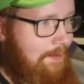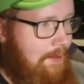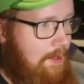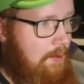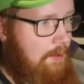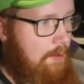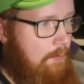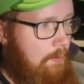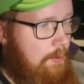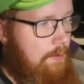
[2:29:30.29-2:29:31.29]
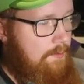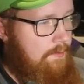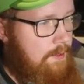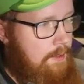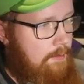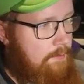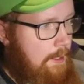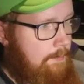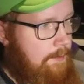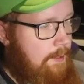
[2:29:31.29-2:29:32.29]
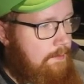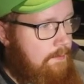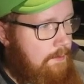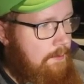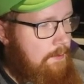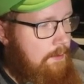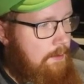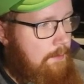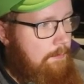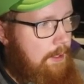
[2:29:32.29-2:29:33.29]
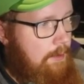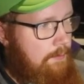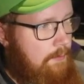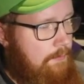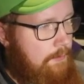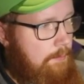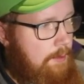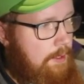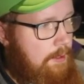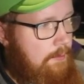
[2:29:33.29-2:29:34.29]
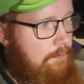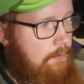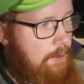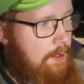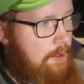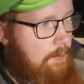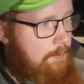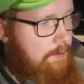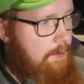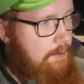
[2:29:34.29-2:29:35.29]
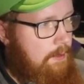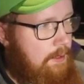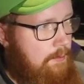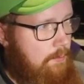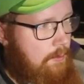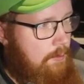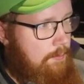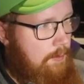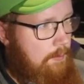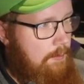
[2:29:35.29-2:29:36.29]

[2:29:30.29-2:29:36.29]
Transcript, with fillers: We got all the royal seeds. I'm guessing the medals are for completing fully 100% in each world probably,